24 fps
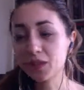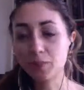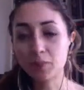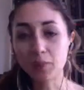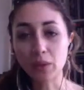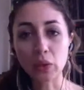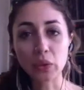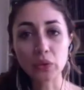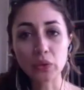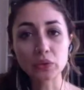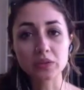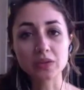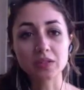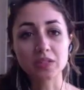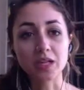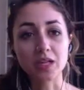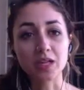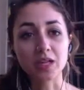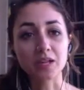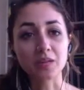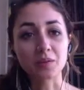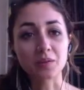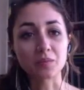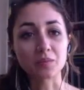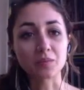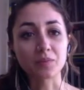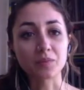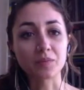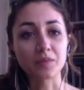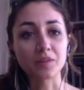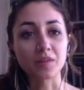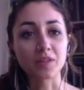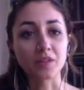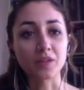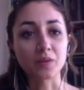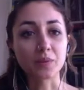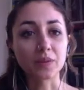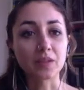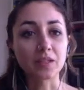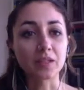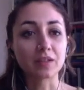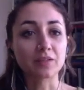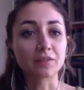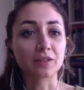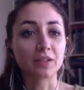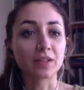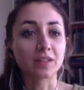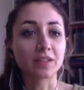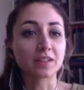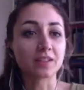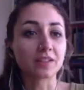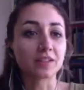potent time that we live in,